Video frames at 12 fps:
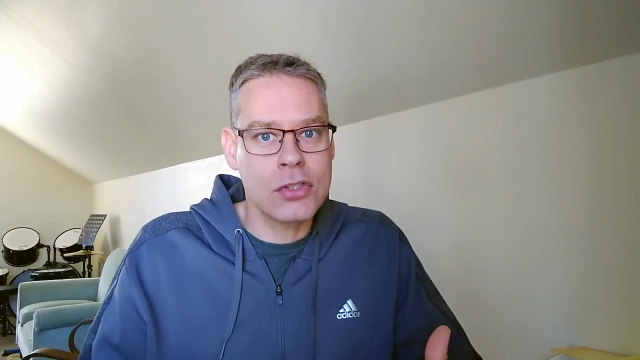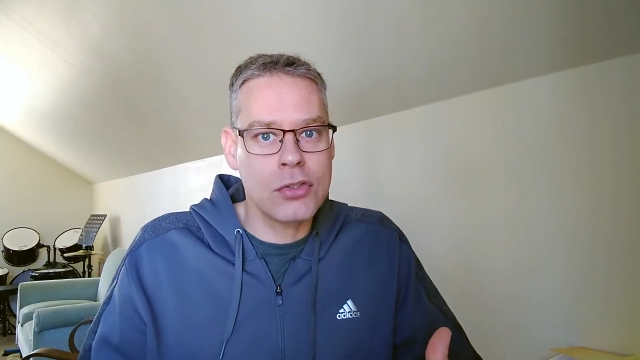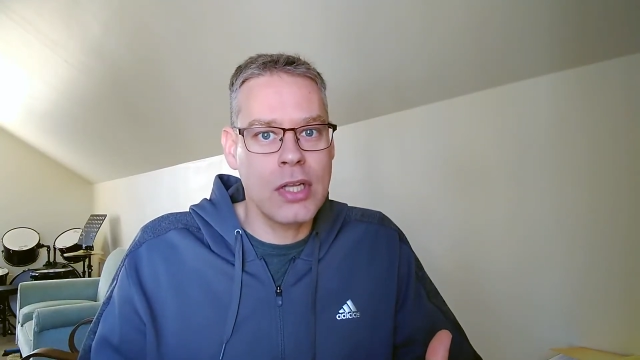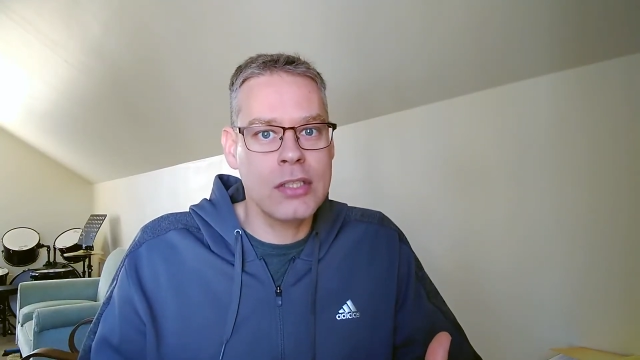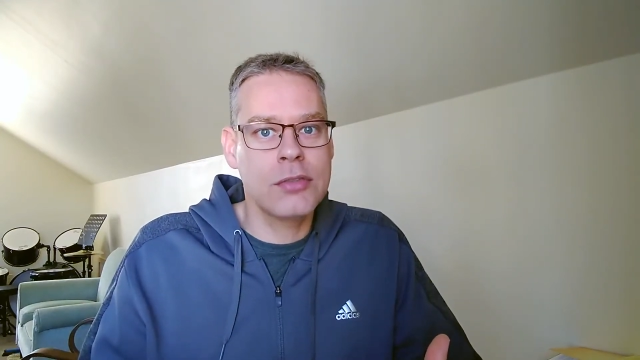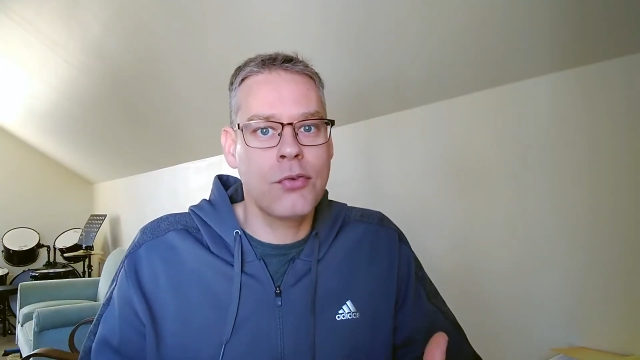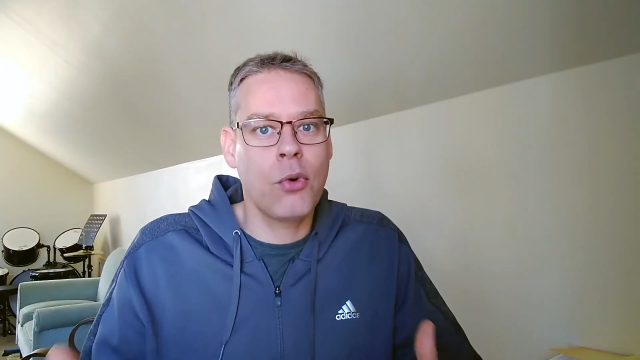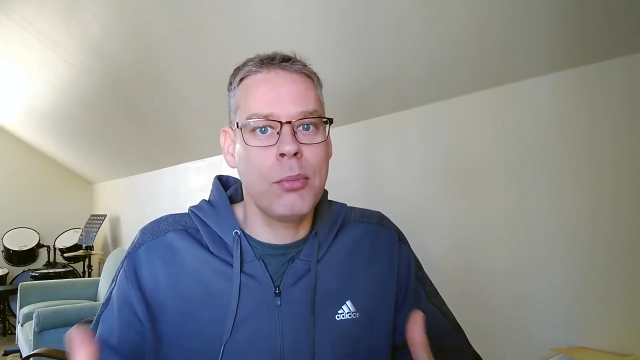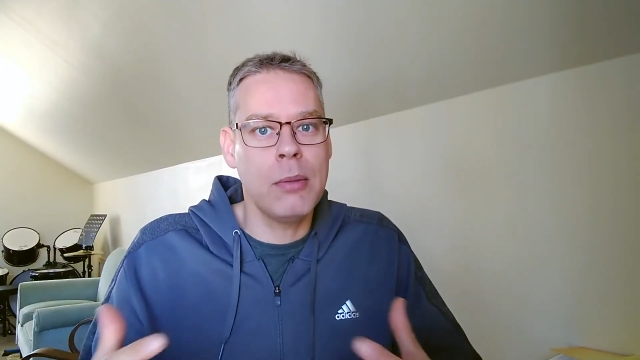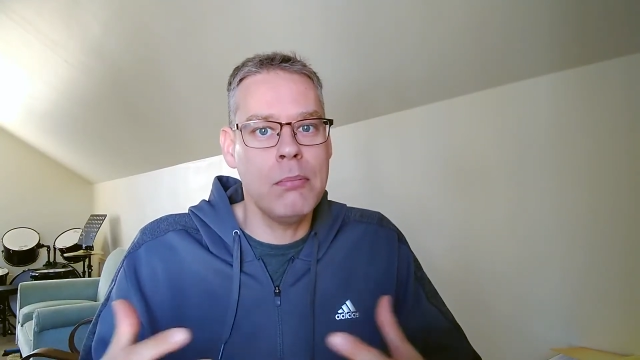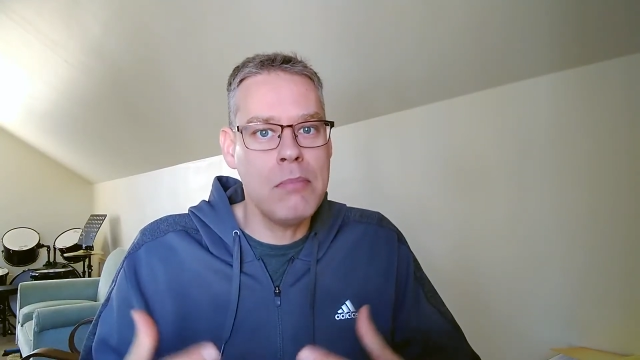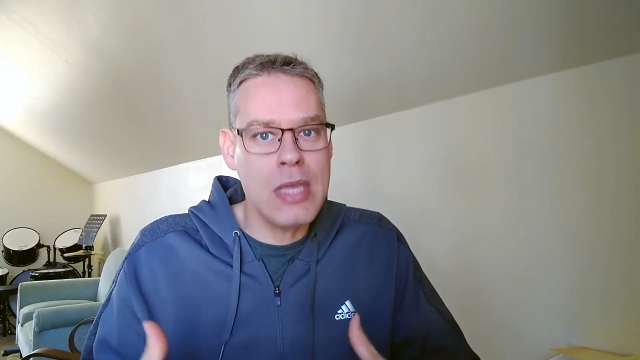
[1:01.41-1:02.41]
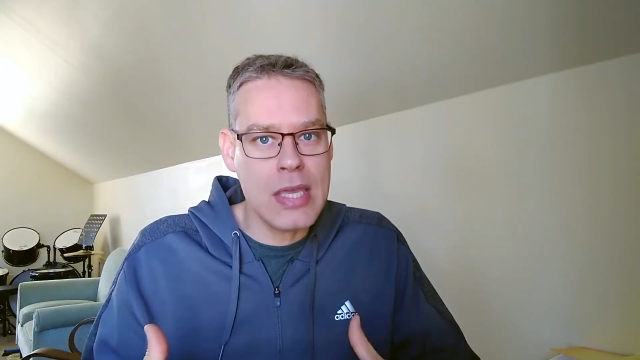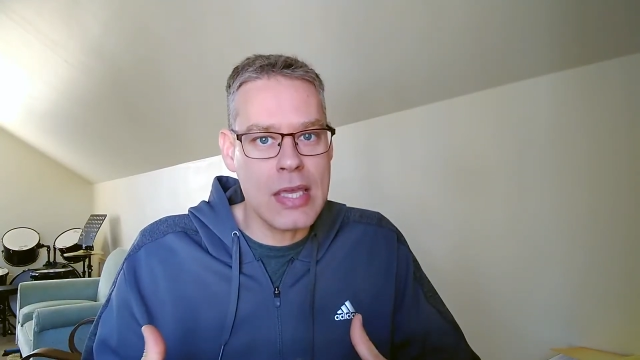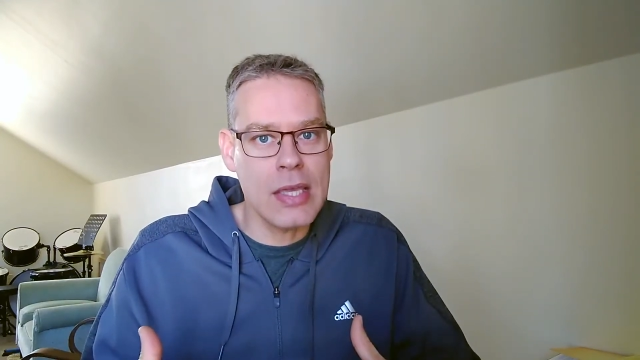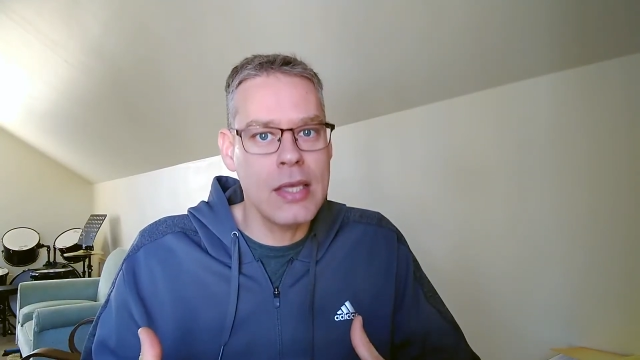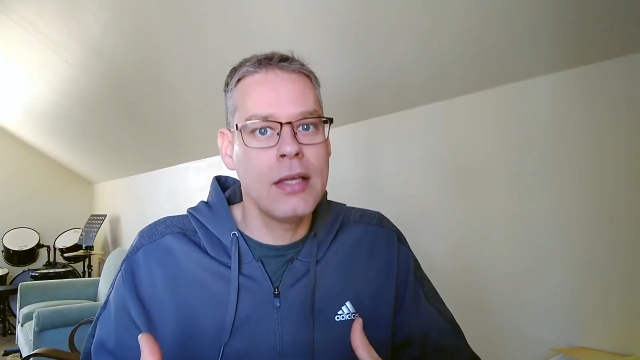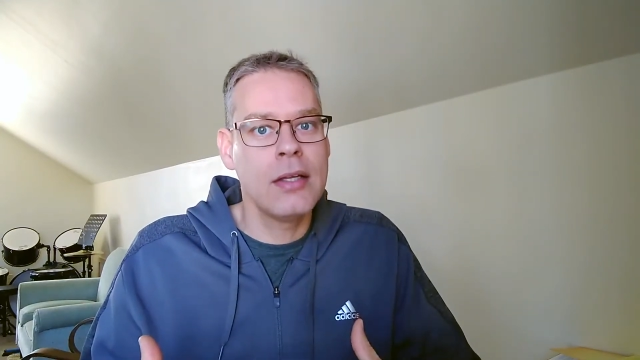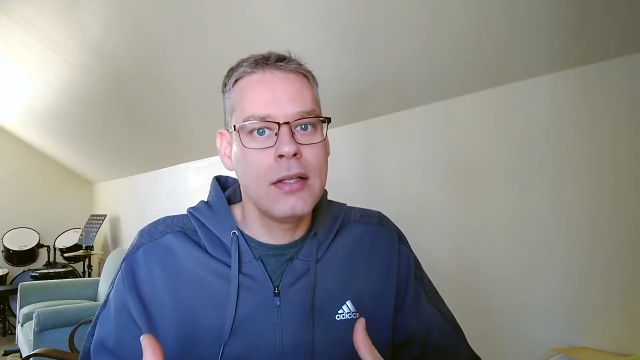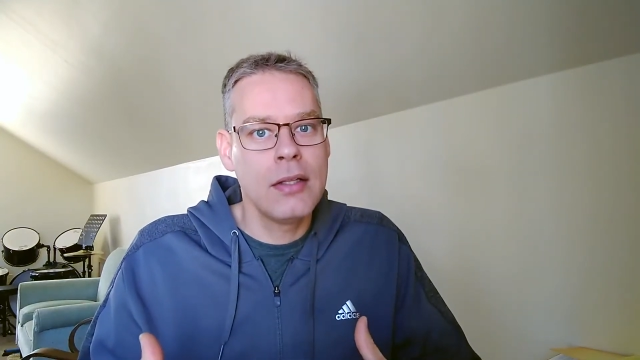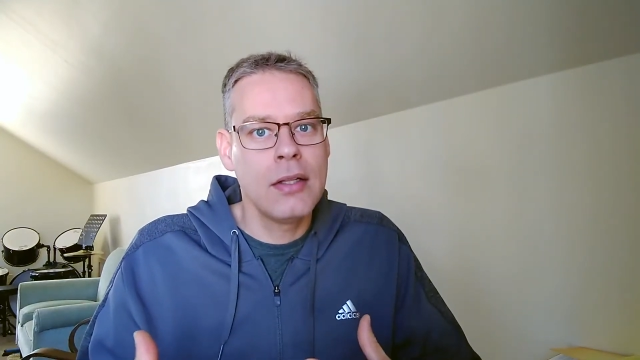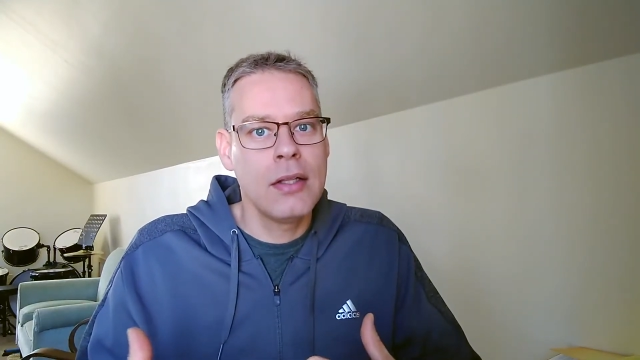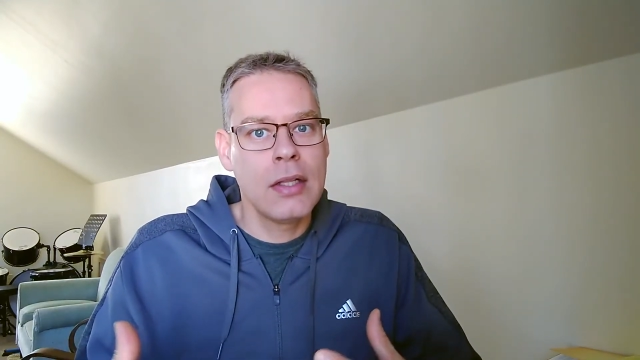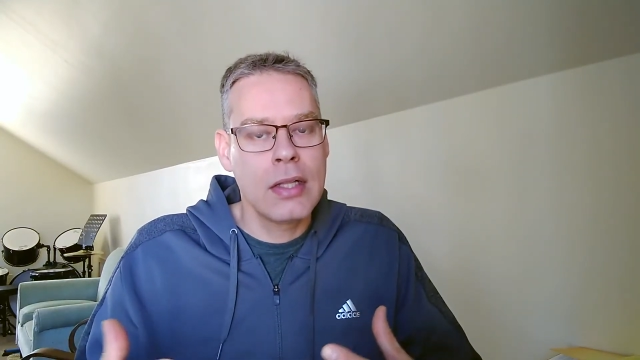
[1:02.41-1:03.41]
transforming me
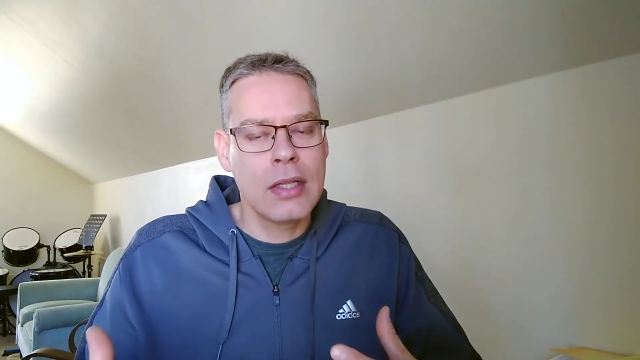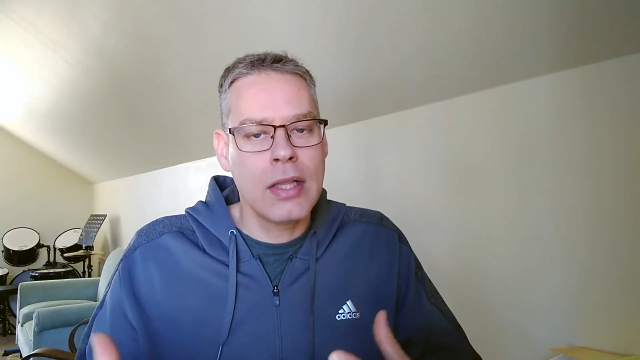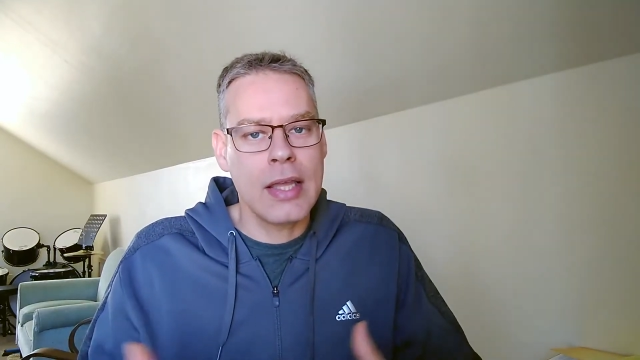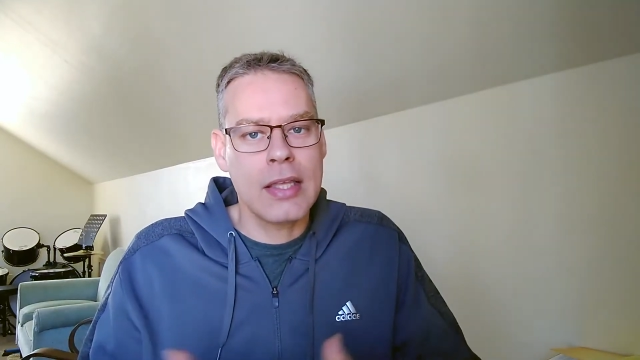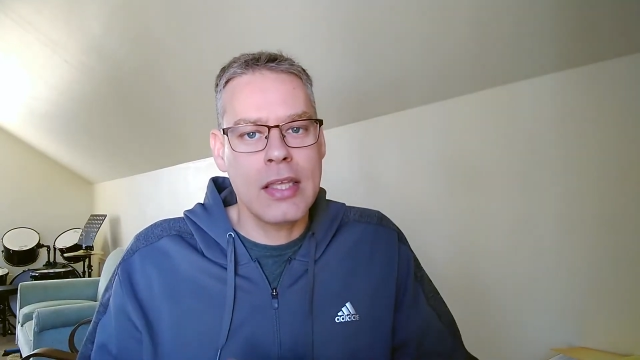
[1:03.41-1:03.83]
like